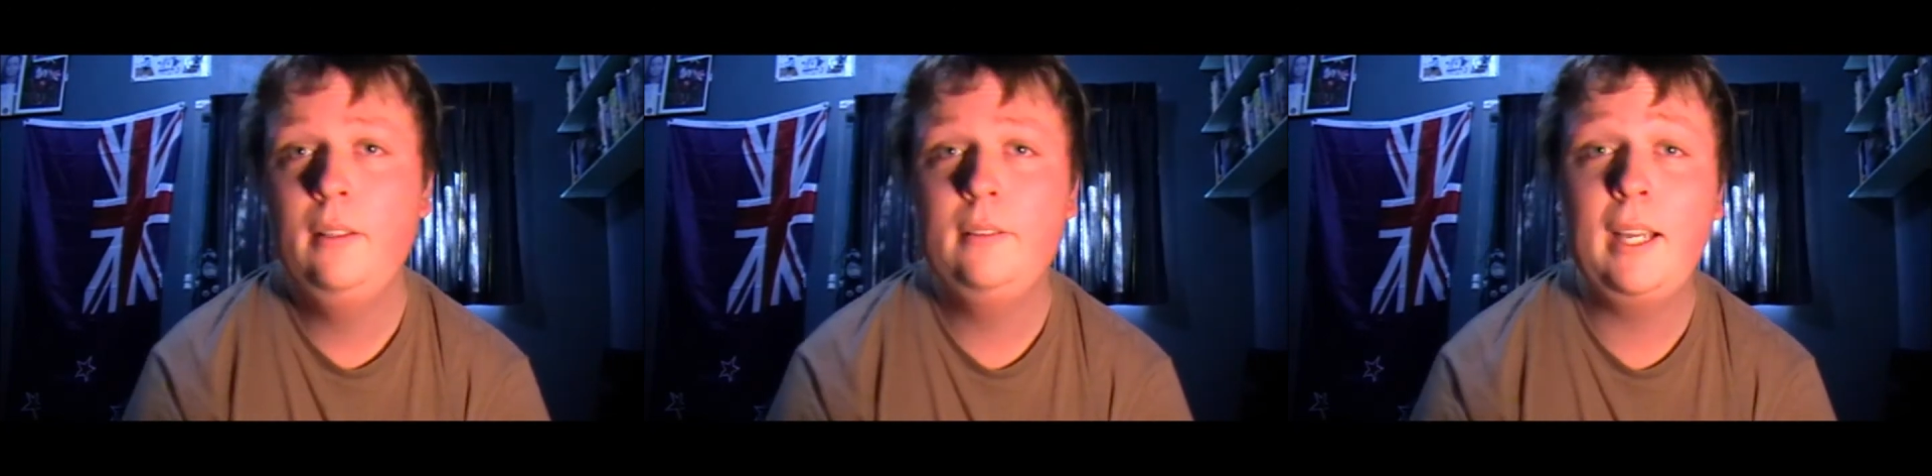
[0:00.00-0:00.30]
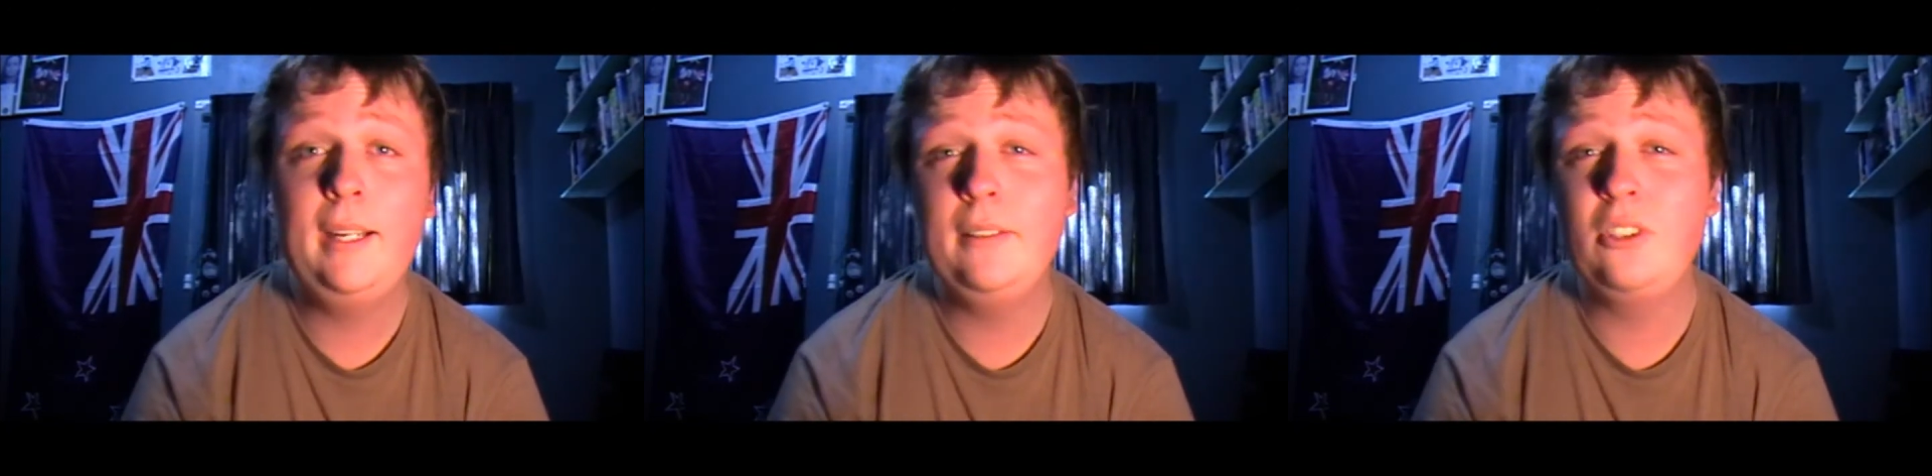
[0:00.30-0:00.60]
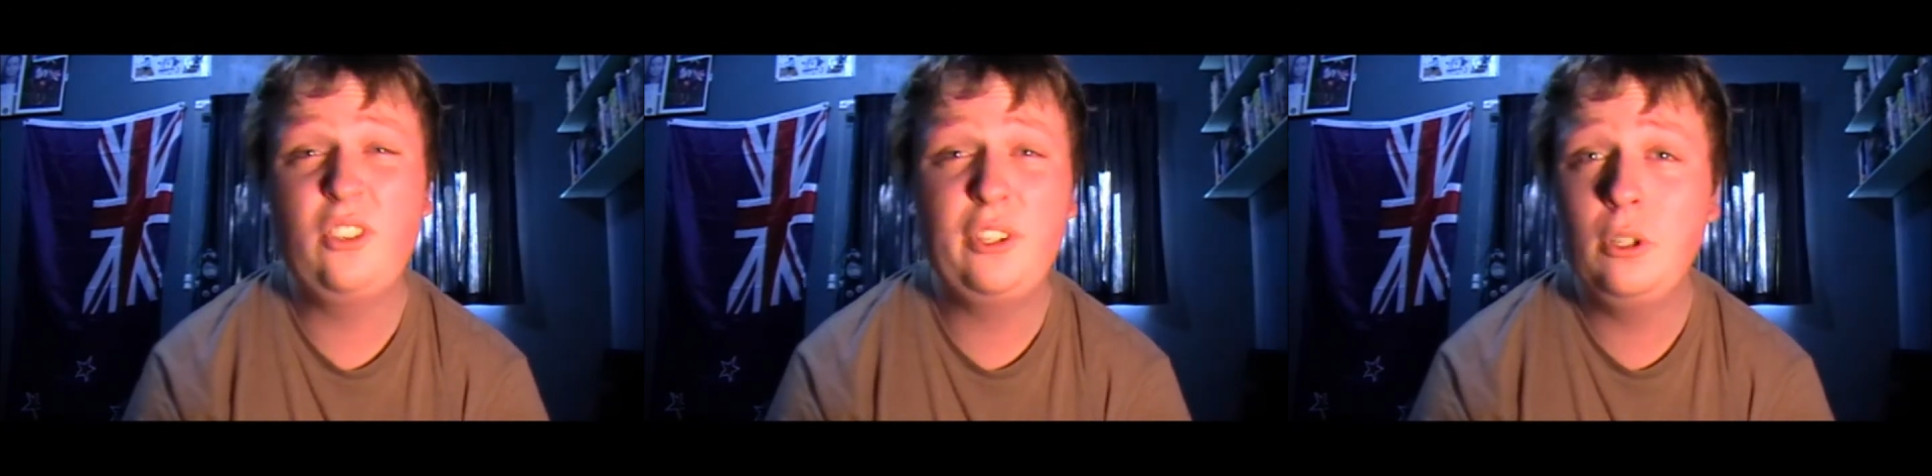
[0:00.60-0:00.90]
Not a
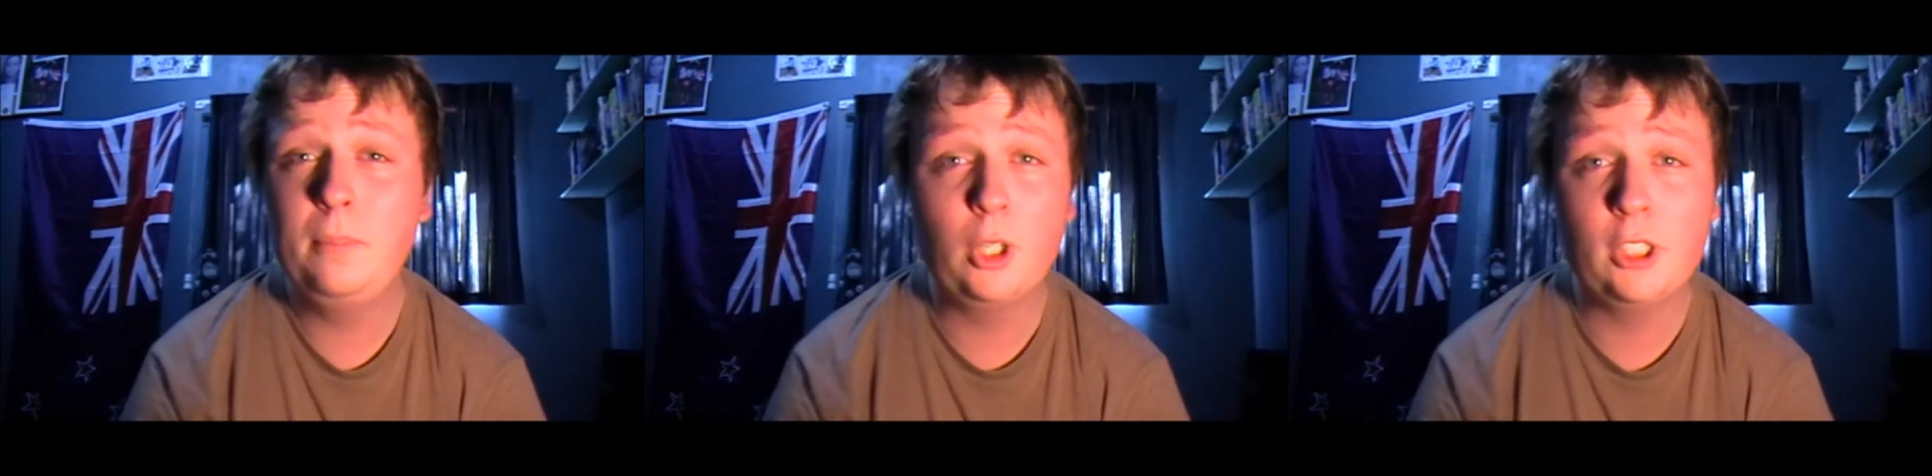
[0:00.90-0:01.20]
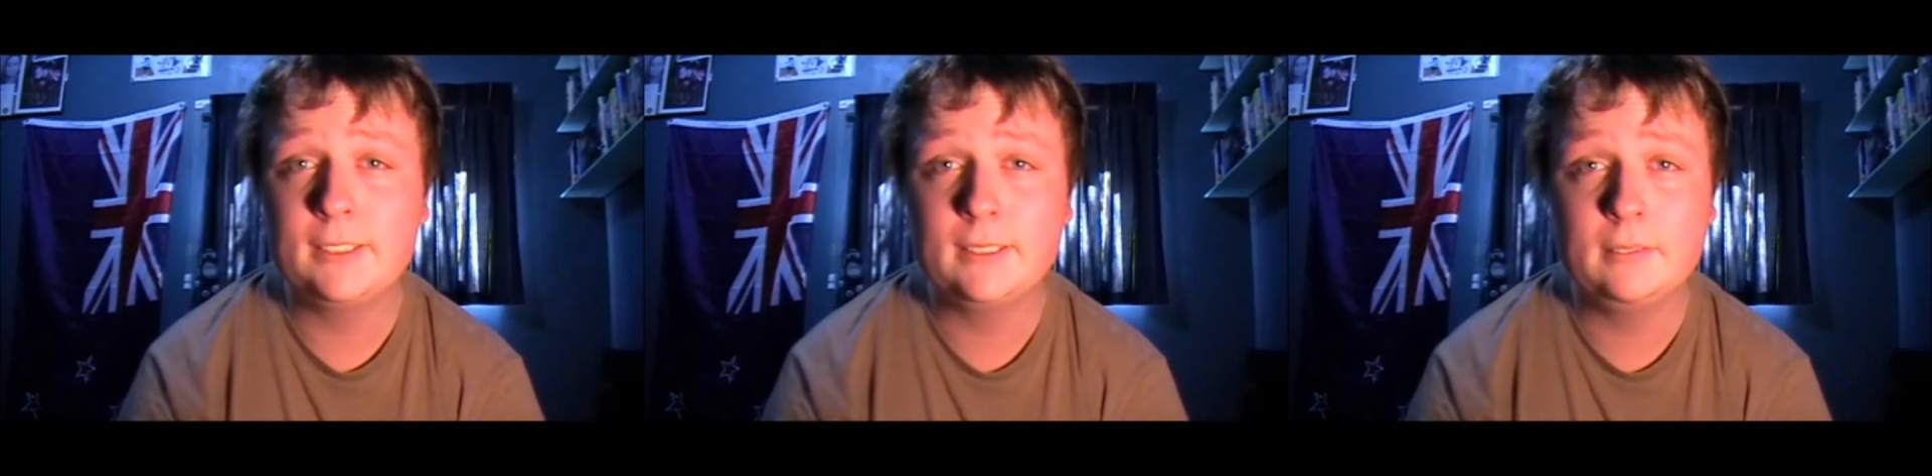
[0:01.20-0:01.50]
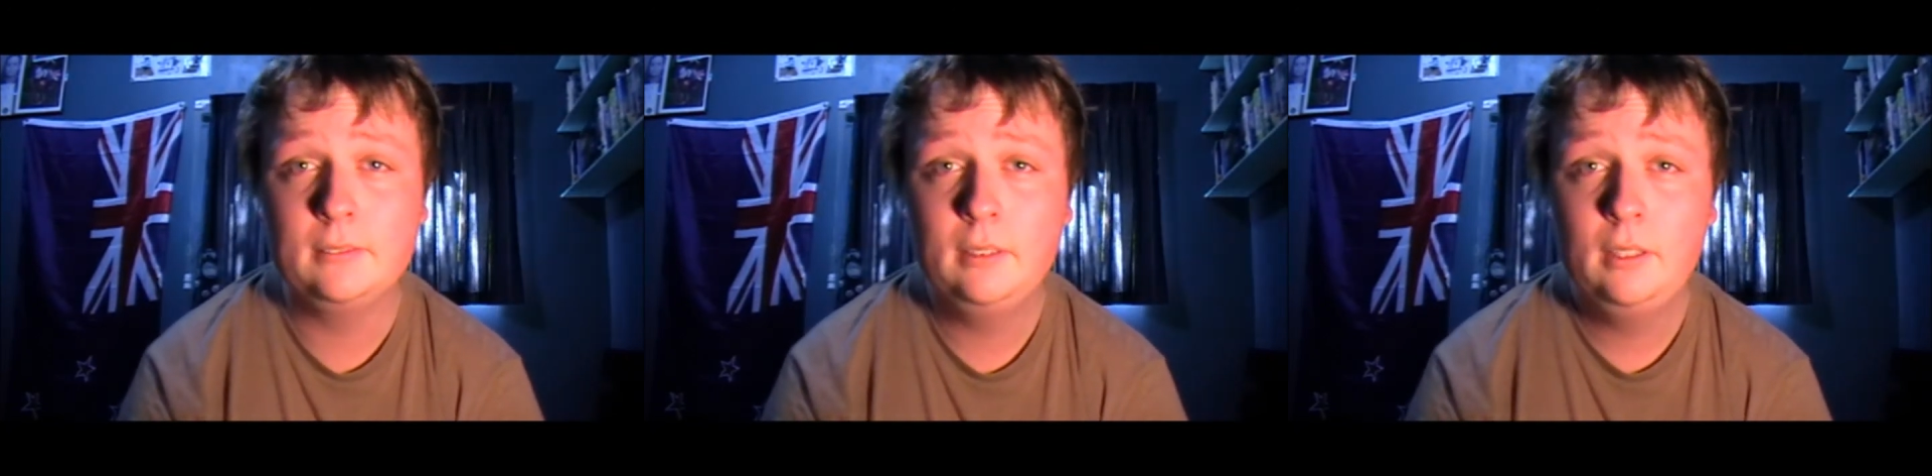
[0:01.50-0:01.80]
single person.